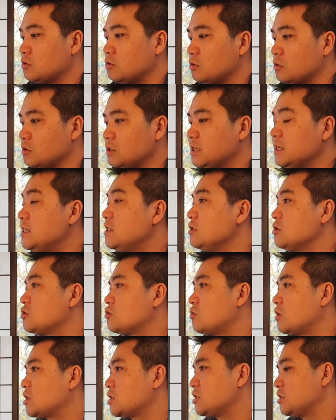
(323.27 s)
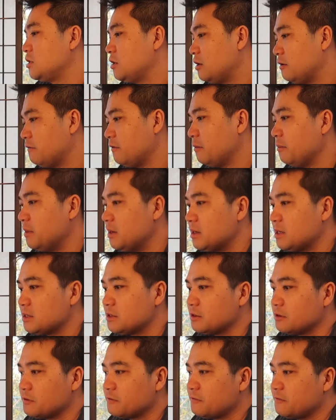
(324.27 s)
called Deconstruction of a Million
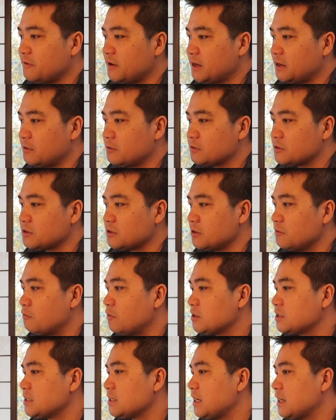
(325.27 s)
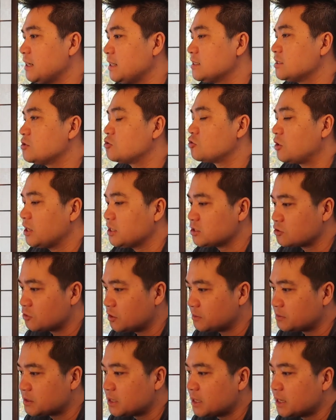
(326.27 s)
Dollar Funnel. So once again, it's a
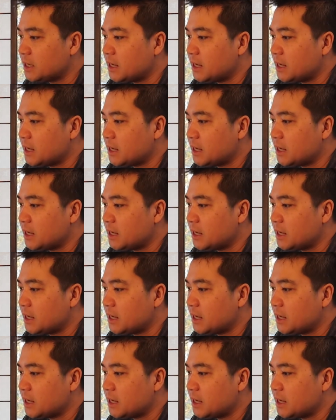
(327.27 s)
transcript,